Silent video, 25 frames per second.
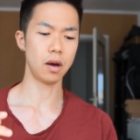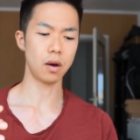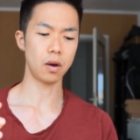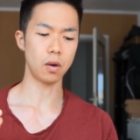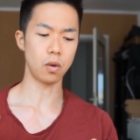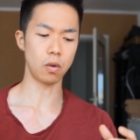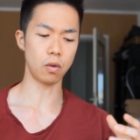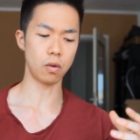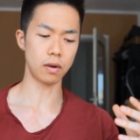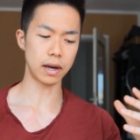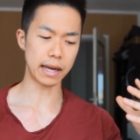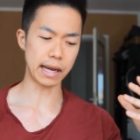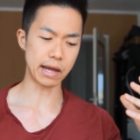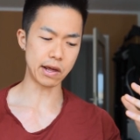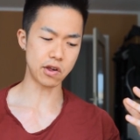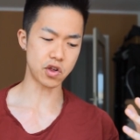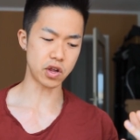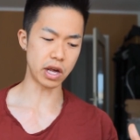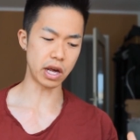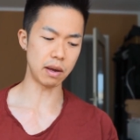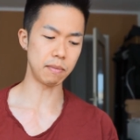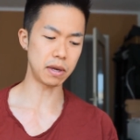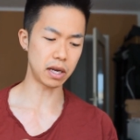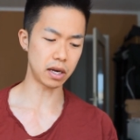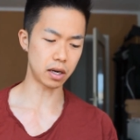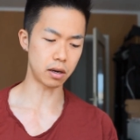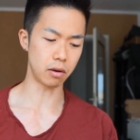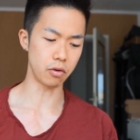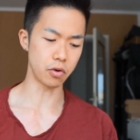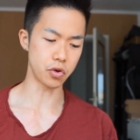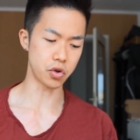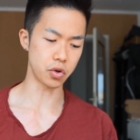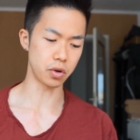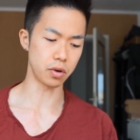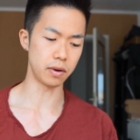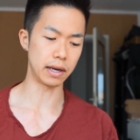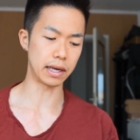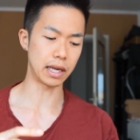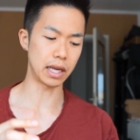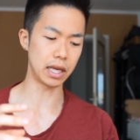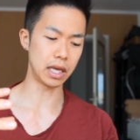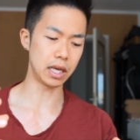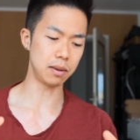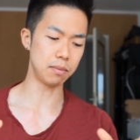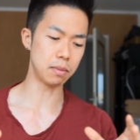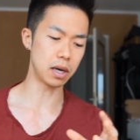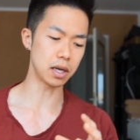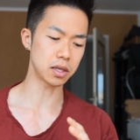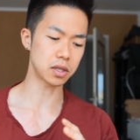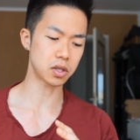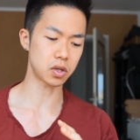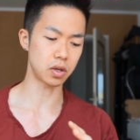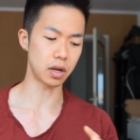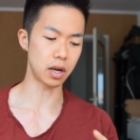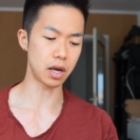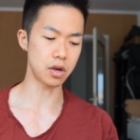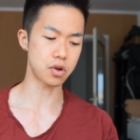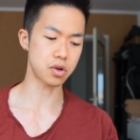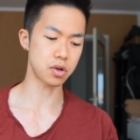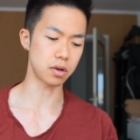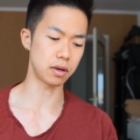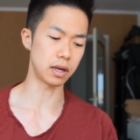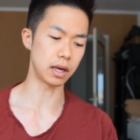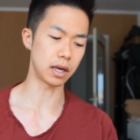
whole like shaming culture, like emasculation,